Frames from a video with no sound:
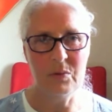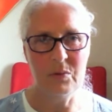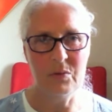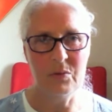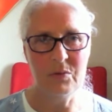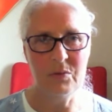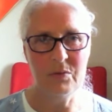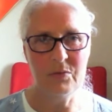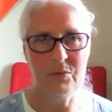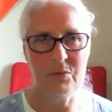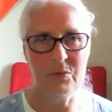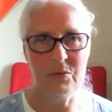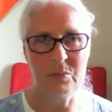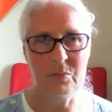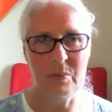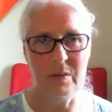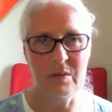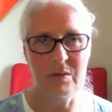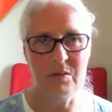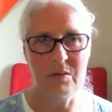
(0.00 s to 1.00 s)
beautiful
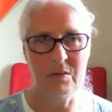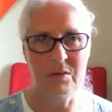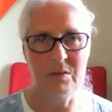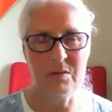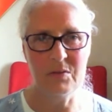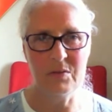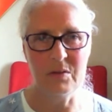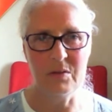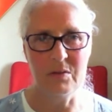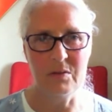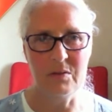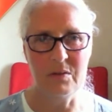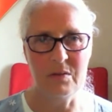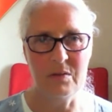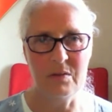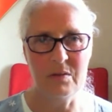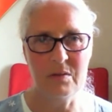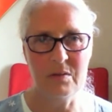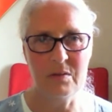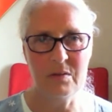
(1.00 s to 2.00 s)
space of
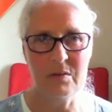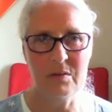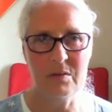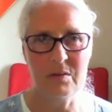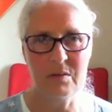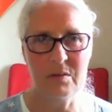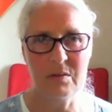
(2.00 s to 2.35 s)
stillness,